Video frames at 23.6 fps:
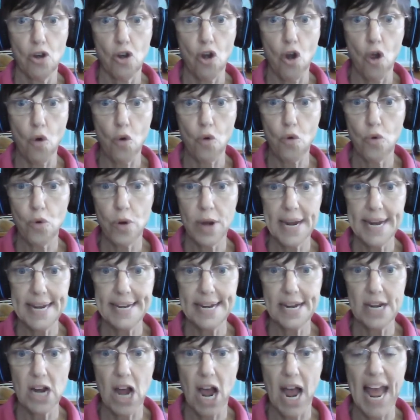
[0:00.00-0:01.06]
No, he
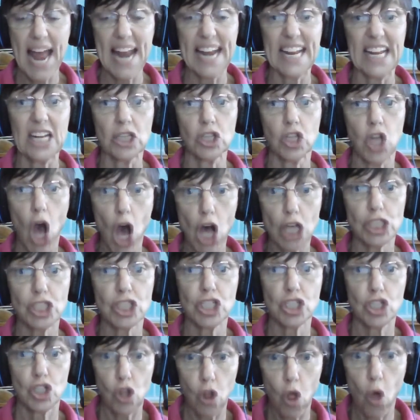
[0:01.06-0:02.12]
did not. And he lost
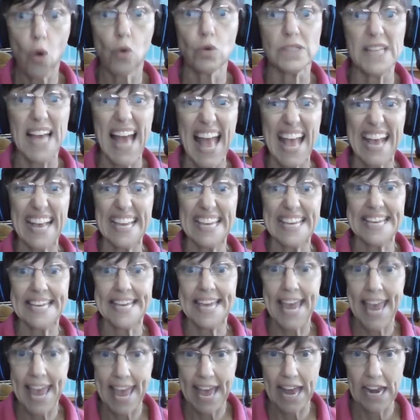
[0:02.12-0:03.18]
his clothes
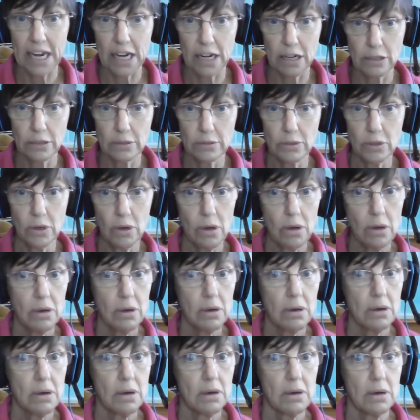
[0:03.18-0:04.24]
again.
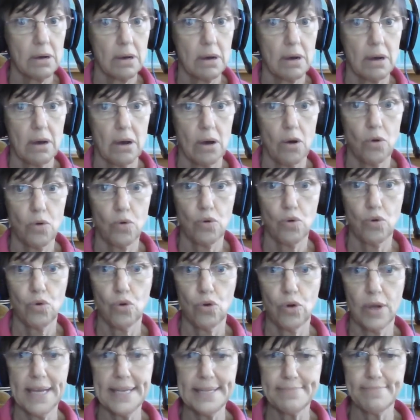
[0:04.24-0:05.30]

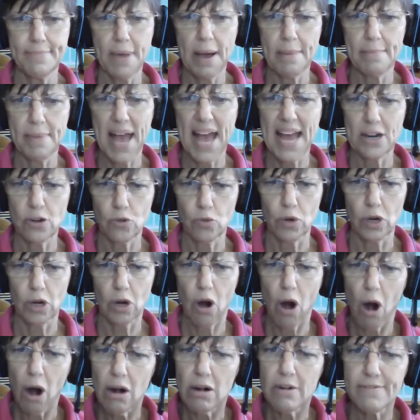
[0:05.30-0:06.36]
Oh, his mama had to work
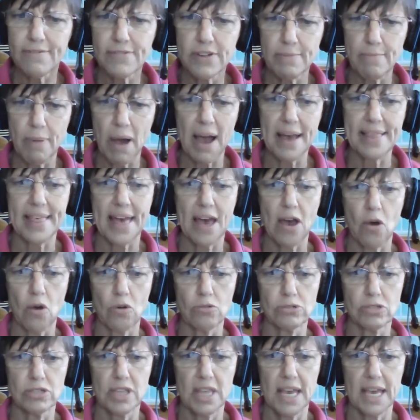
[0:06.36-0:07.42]
hard to buy
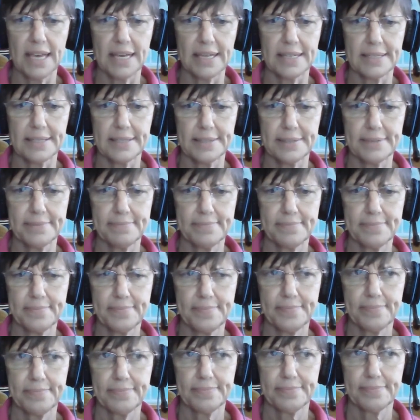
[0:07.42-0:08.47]
those things.
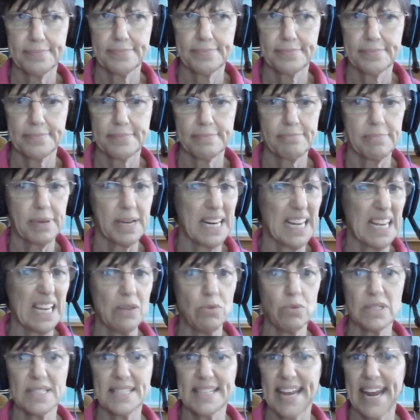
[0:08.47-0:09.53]
But he
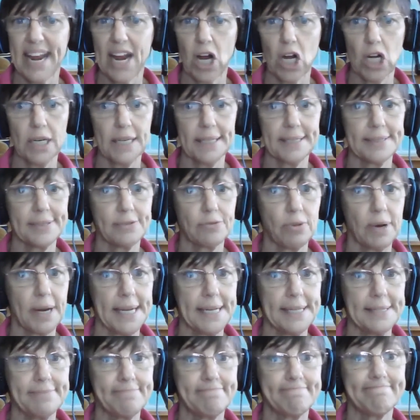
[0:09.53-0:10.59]
was careless,
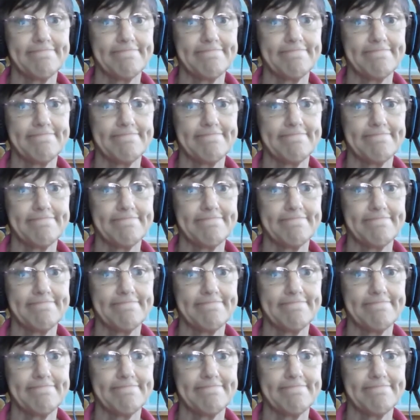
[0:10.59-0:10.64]
right?